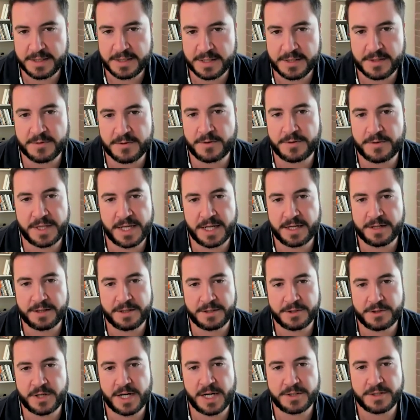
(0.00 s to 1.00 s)
let's just throw that
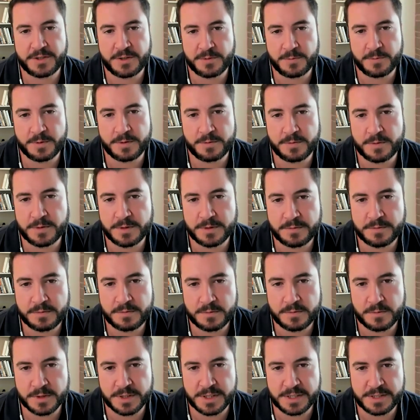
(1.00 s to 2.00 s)
in the trash and we'll we'll
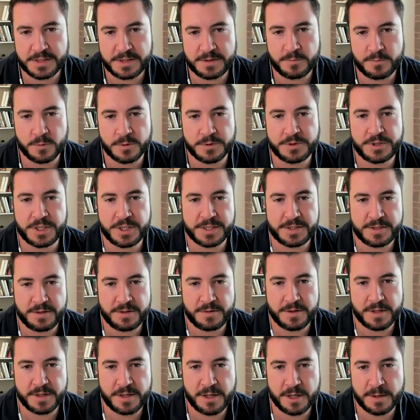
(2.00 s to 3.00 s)
we'll just we'll just
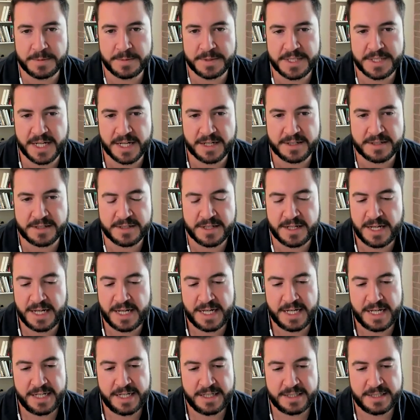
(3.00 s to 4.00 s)
do the carbon tax.
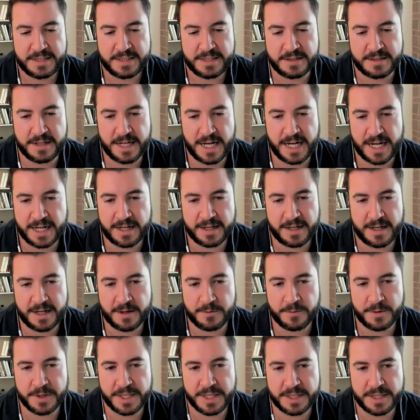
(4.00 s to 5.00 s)
So I
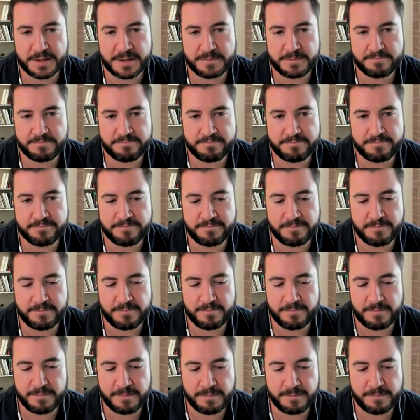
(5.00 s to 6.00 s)
I really,
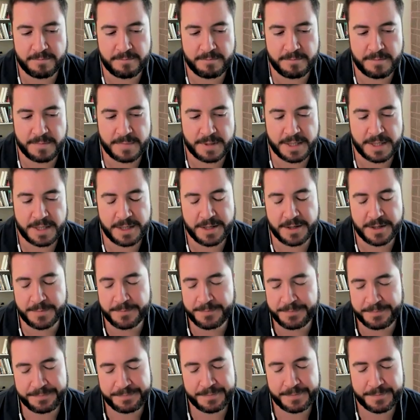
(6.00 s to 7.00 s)
you
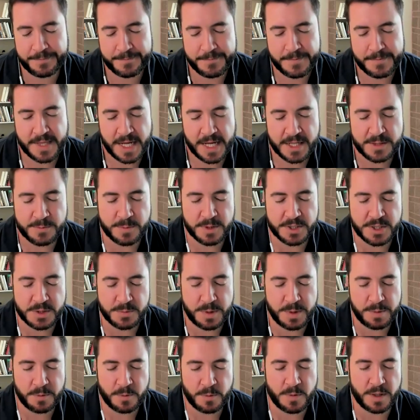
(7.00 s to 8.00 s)
know, as much
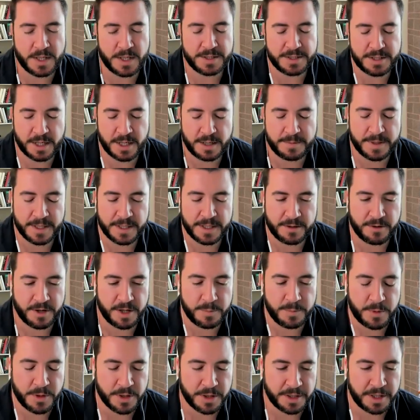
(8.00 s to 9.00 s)
as people want to talk about a
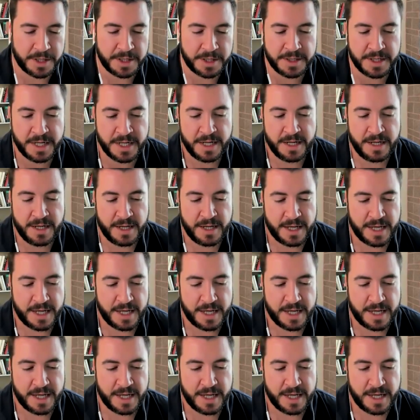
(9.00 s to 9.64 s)
grand bargain,